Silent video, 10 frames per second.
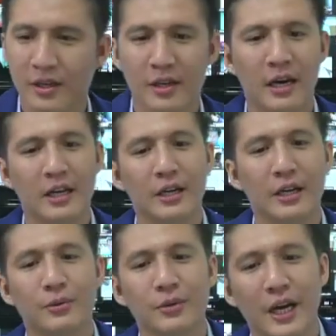
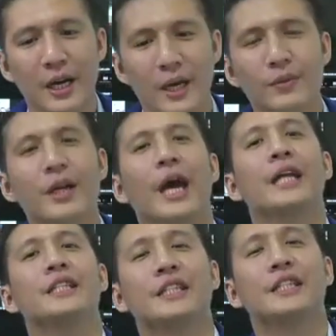Hallelujah.
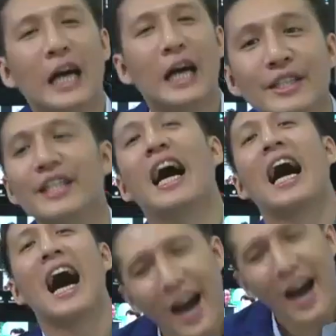Any dimension, a
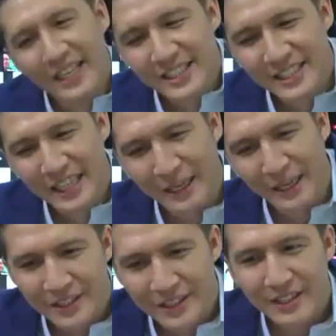higher
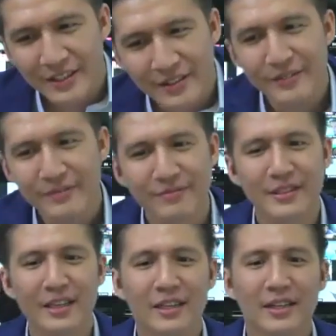dimension.
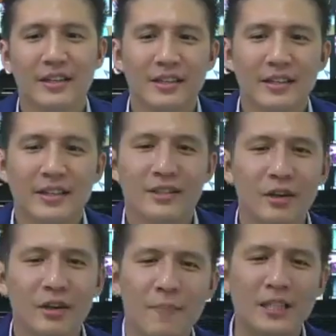So, not
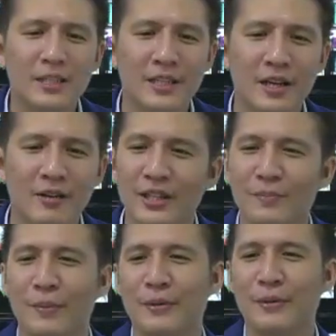a body major, you think
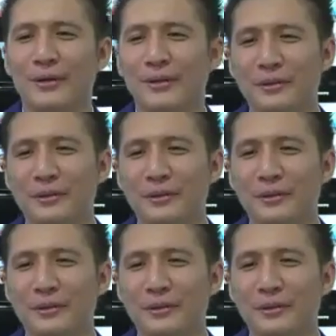of you.